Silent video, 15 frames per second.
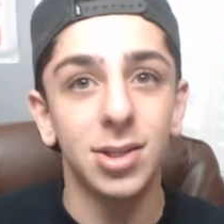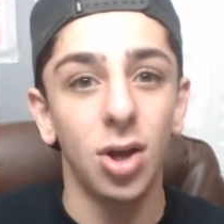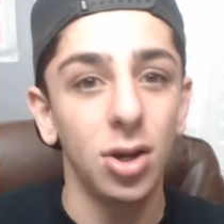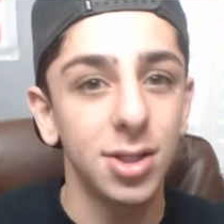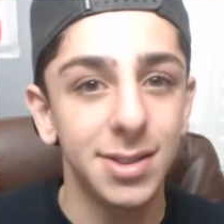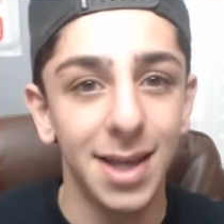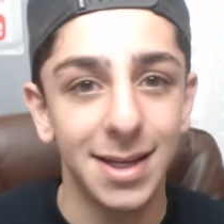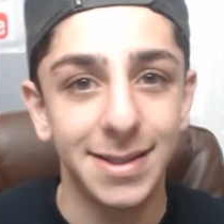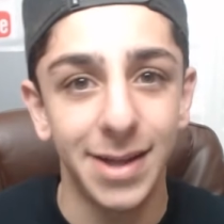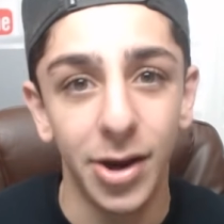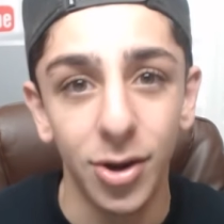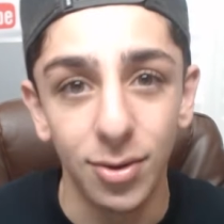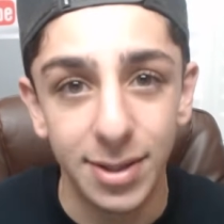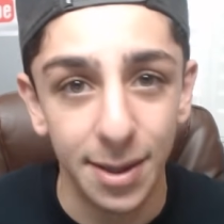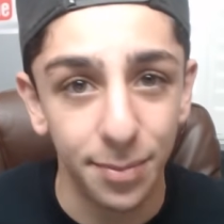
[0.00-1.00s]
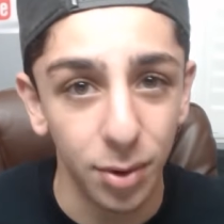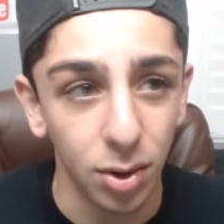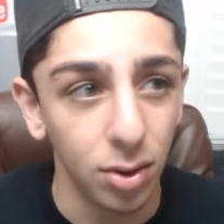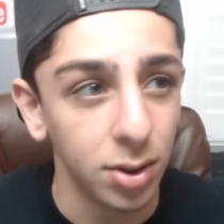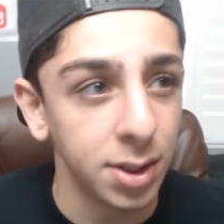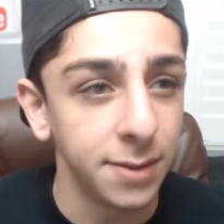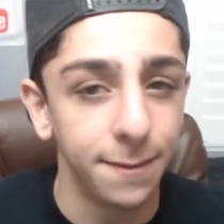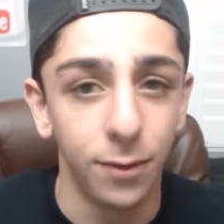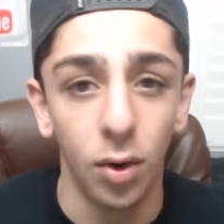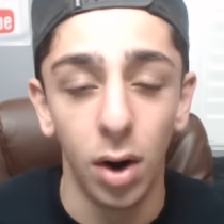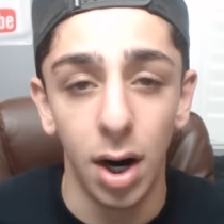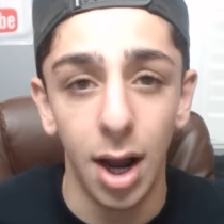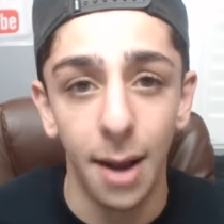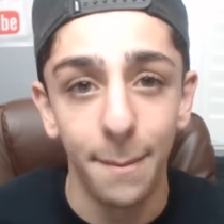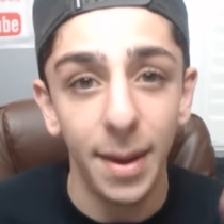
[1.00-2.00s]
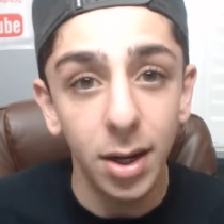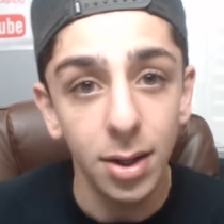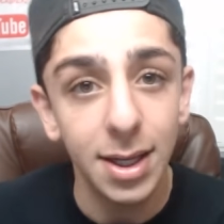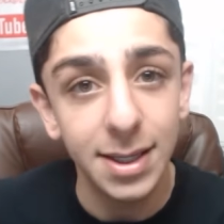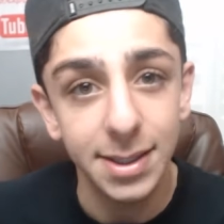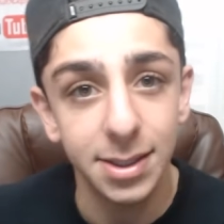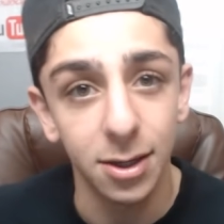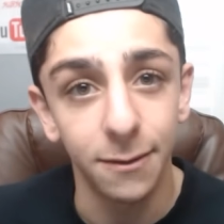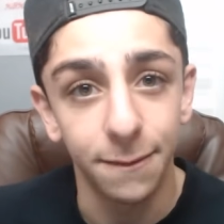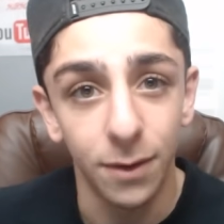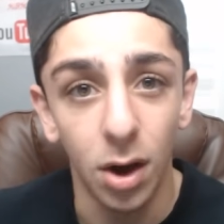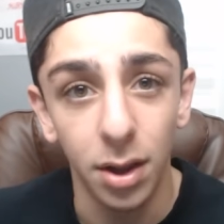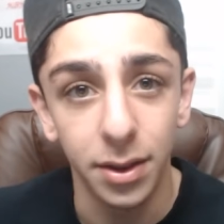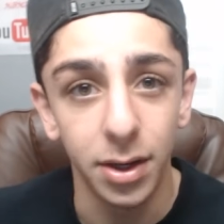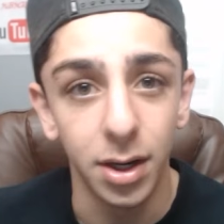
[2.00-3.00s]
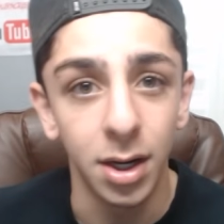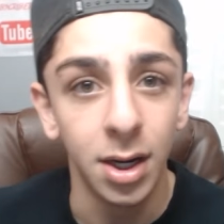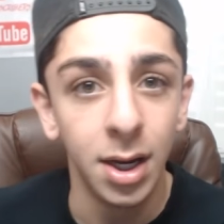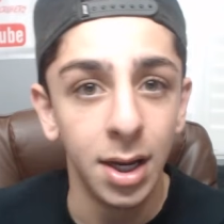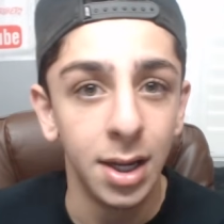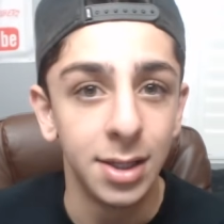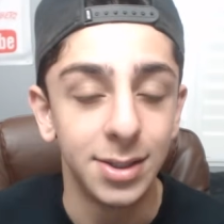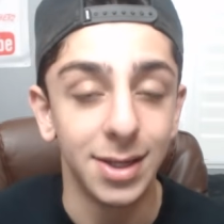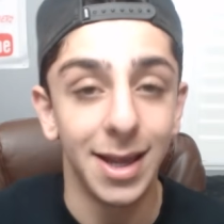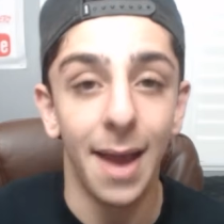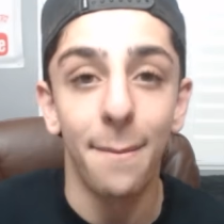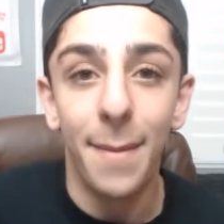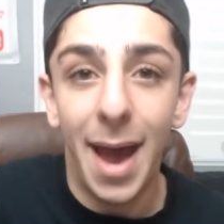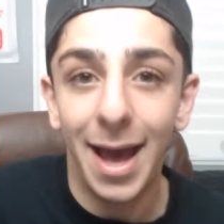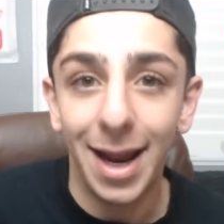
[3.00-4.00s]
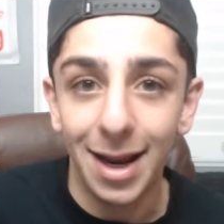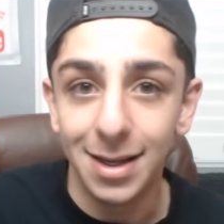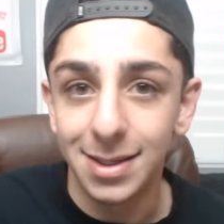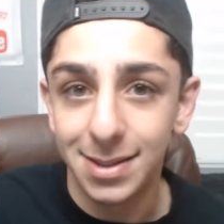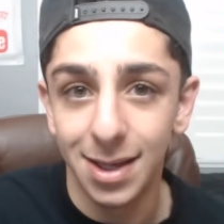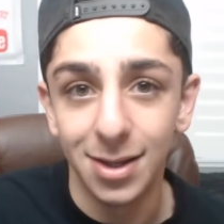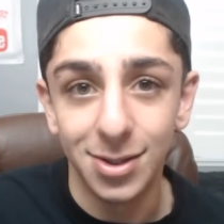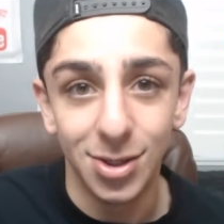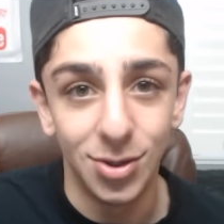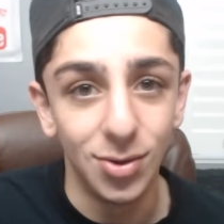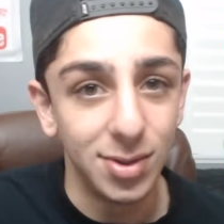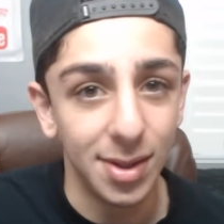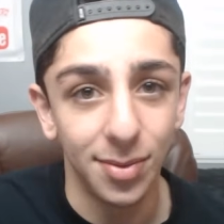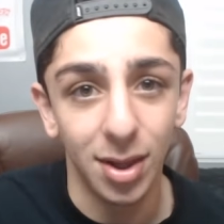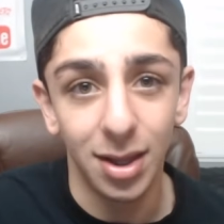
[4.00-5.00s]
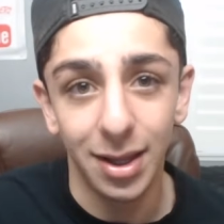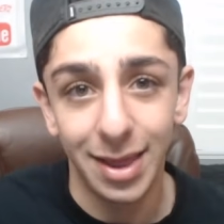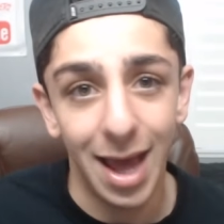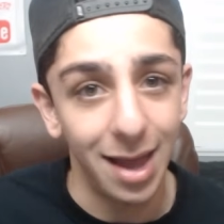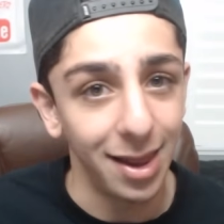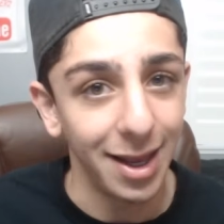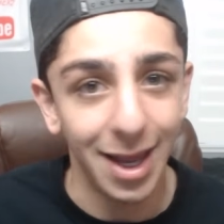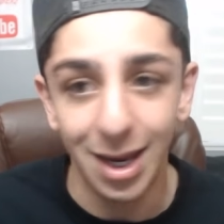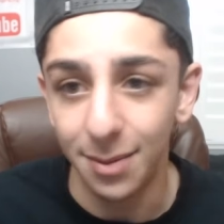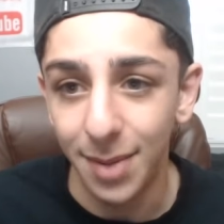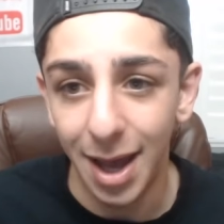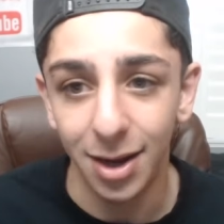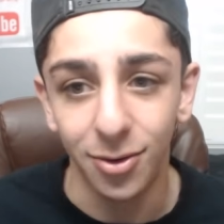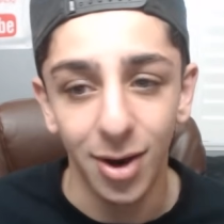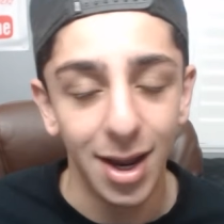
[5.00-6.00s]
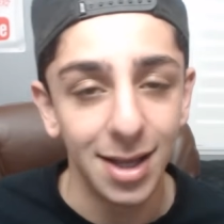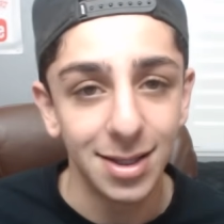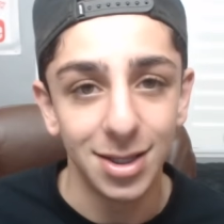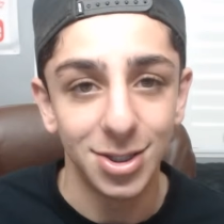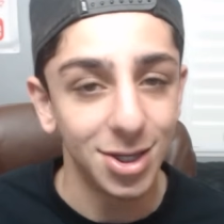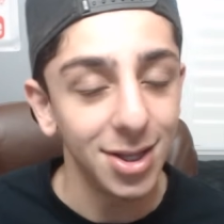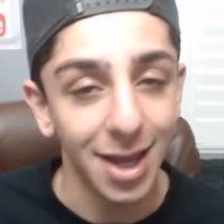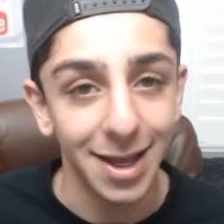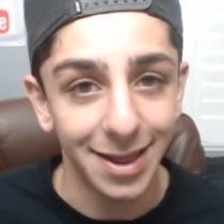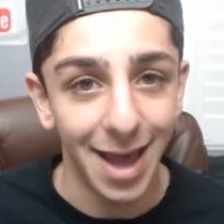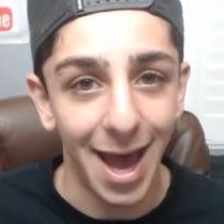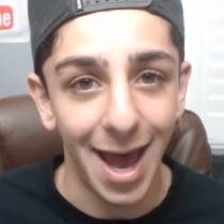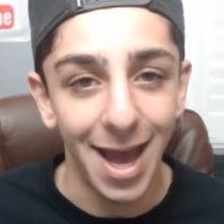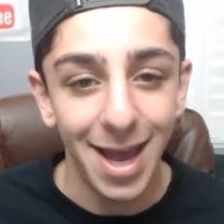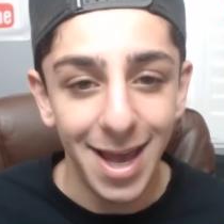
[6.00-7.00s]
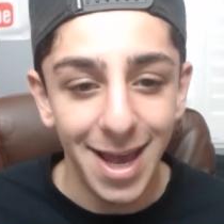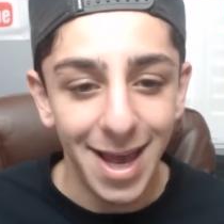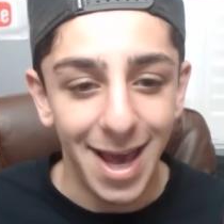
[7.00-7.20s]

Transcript: It's all just like stereotypical for a Middle Eastern father to get mad at his son to do something like that, like getting bad grades and shit like that.